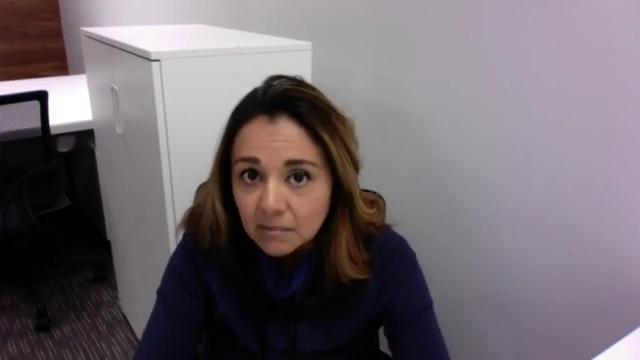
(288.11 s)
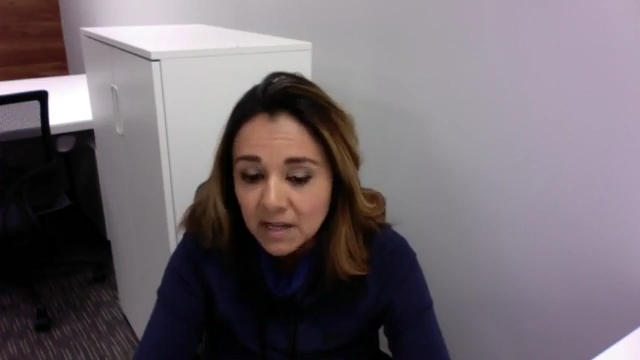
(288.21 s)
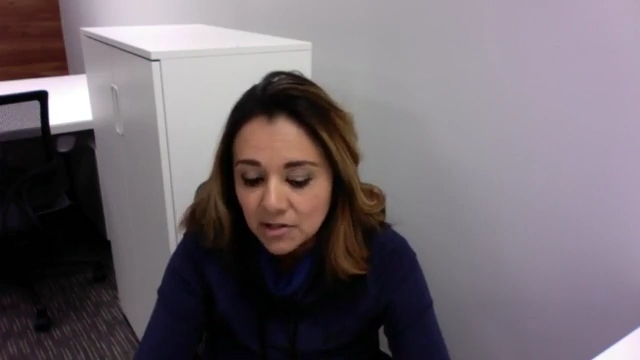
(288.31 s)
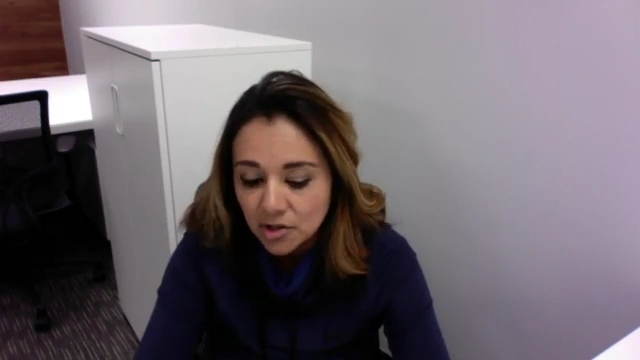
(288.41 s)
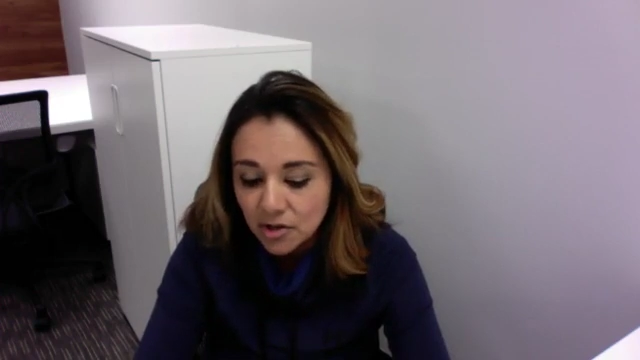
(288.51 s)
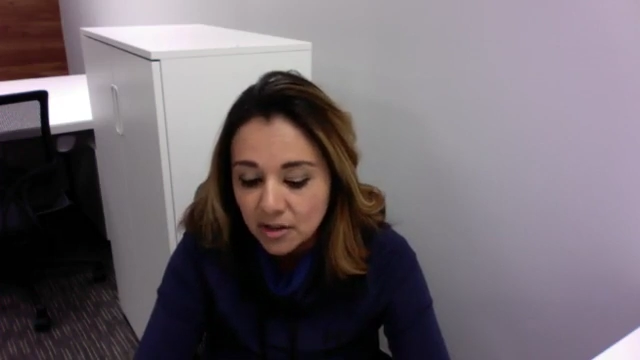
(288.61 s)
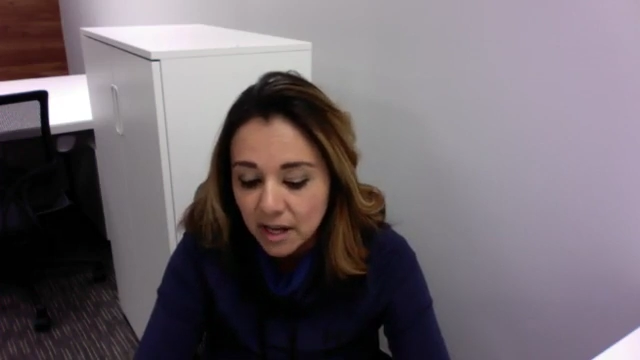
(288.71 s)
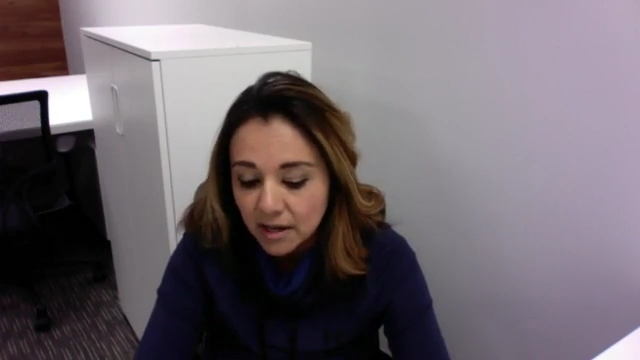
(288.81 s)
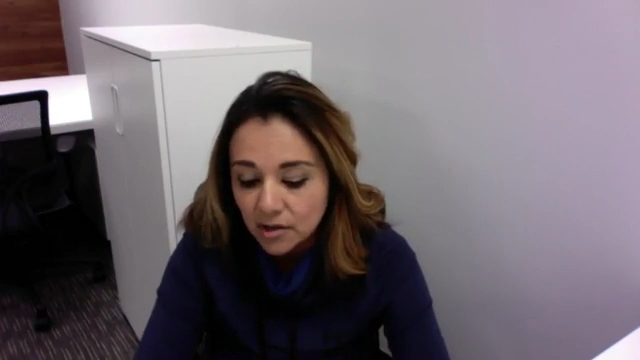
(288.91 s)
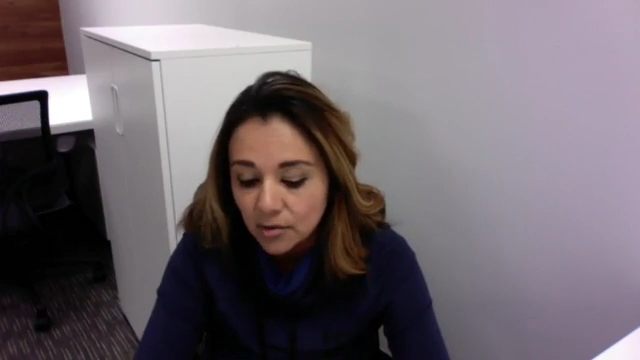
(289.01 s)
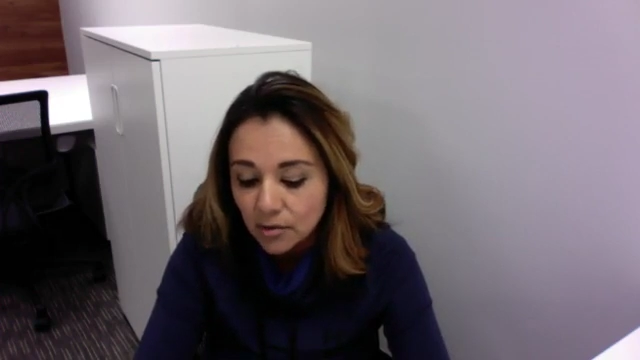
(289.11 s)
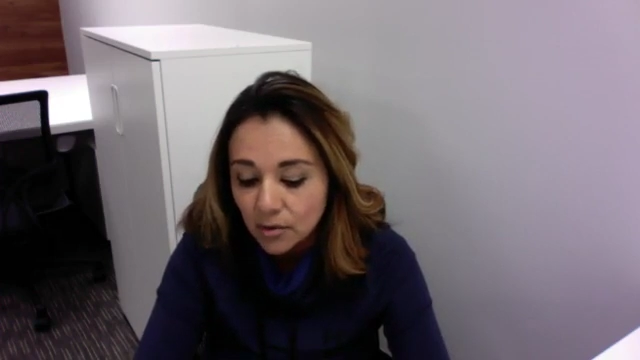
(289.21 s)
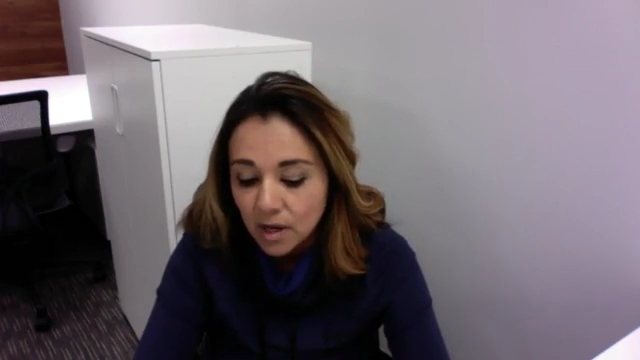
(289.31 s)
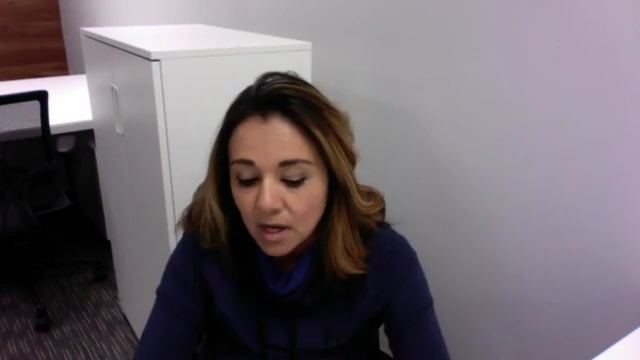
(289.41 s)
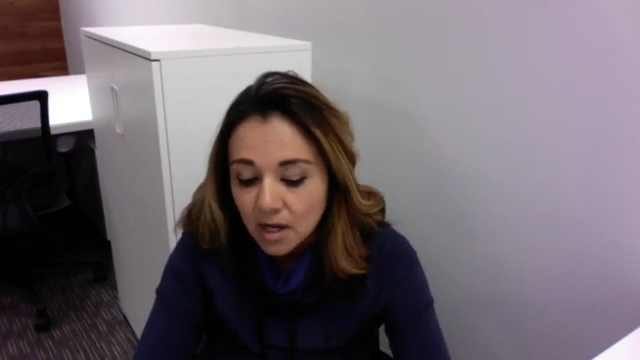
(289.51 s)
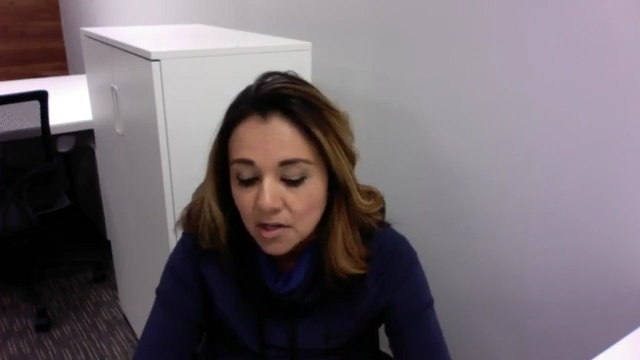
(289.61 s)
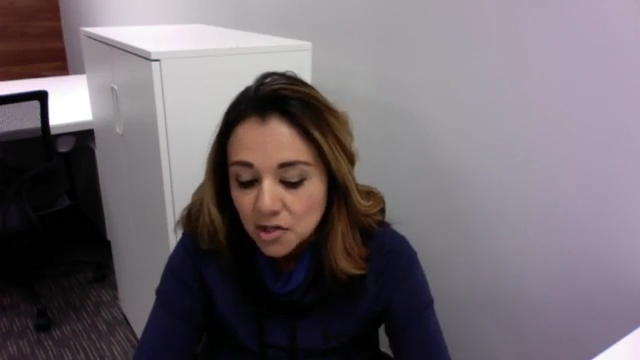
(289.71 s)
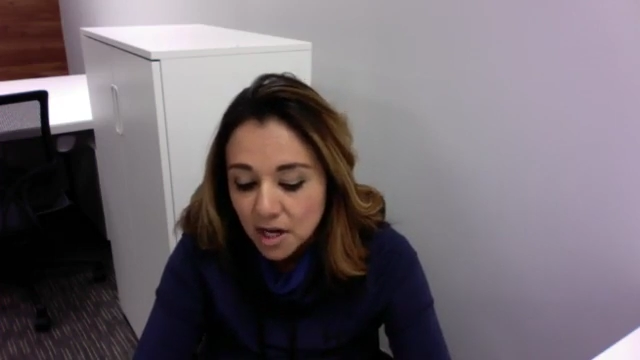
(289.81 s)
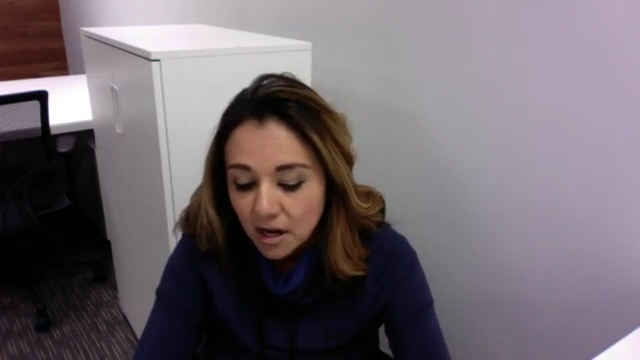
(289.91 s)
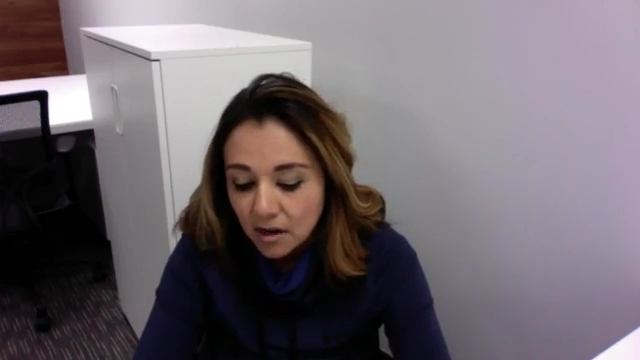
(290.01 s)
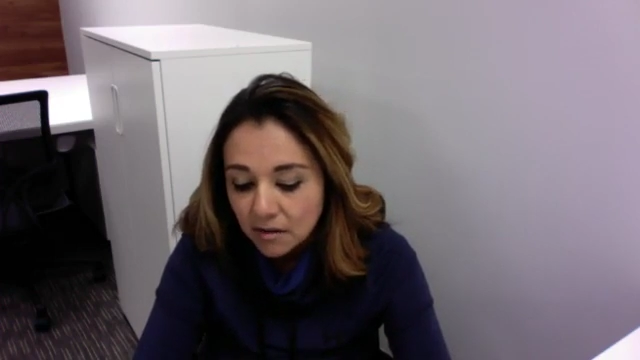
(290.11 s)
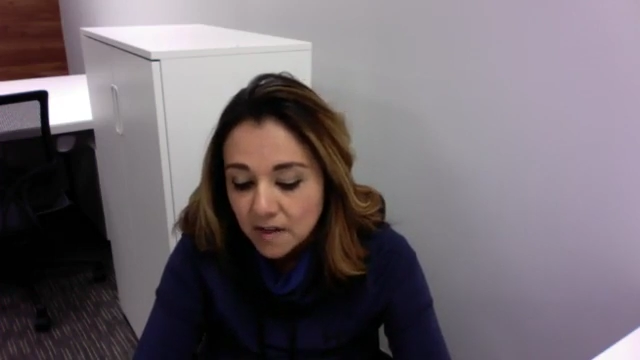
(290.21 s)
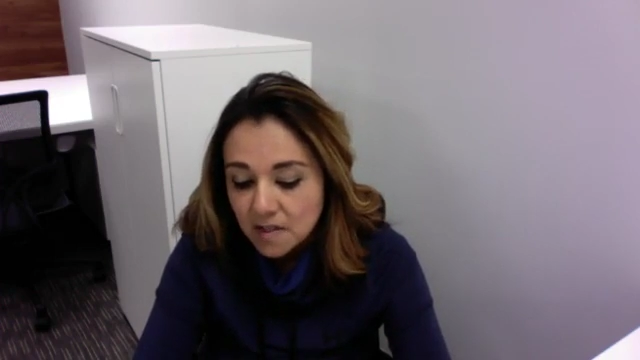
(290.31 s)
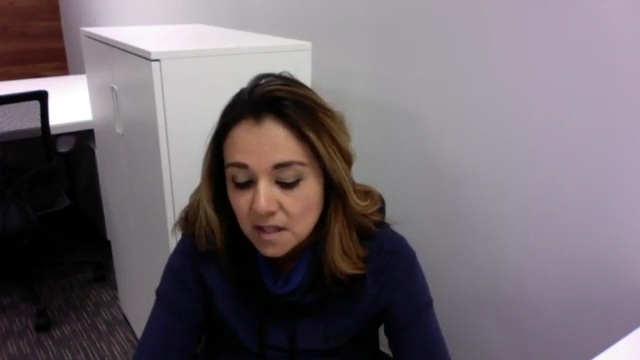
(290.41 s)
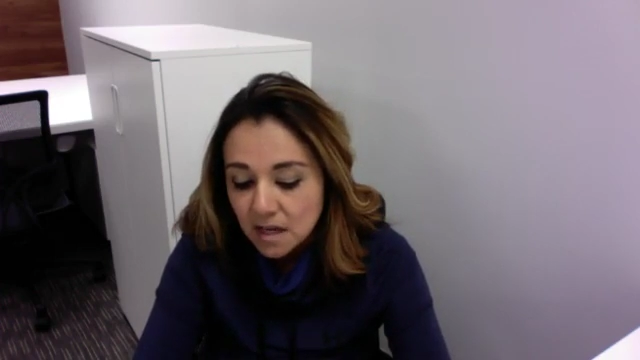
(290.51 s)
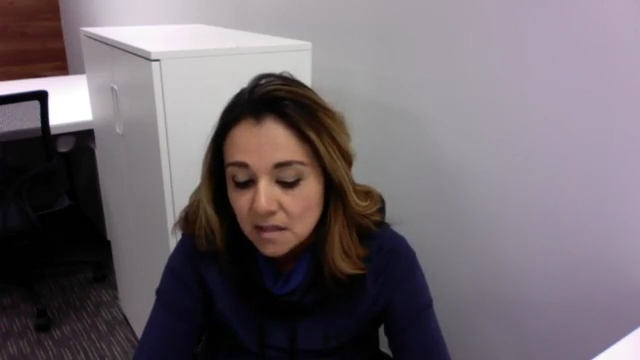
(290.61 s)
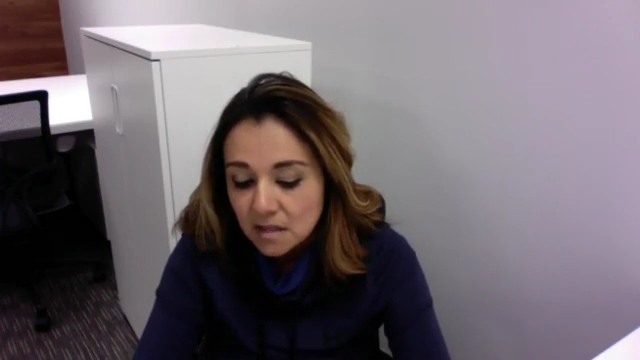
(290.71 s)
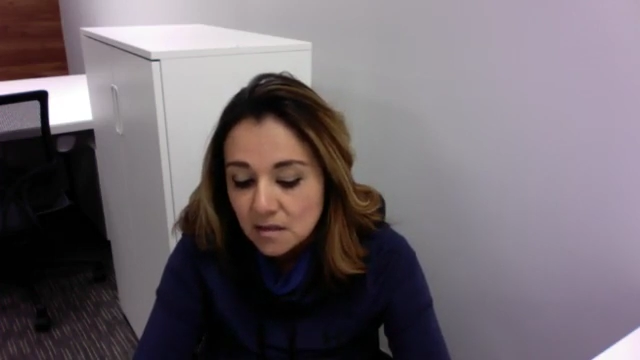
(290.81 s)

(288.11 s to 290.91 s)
make sure that you share these things.